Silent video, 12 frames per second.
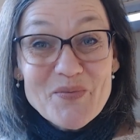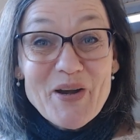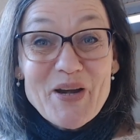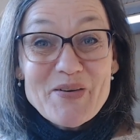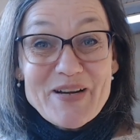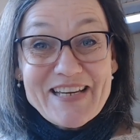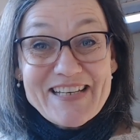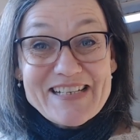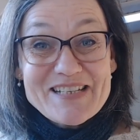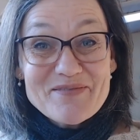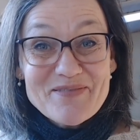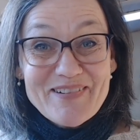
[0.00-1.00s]
wearing
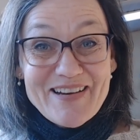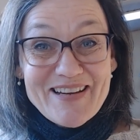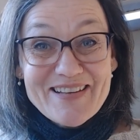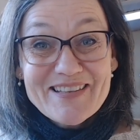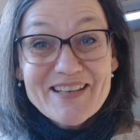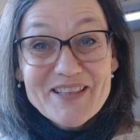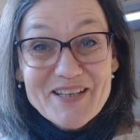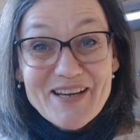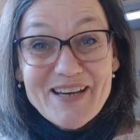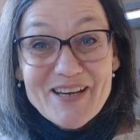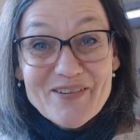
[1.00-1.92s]
it with the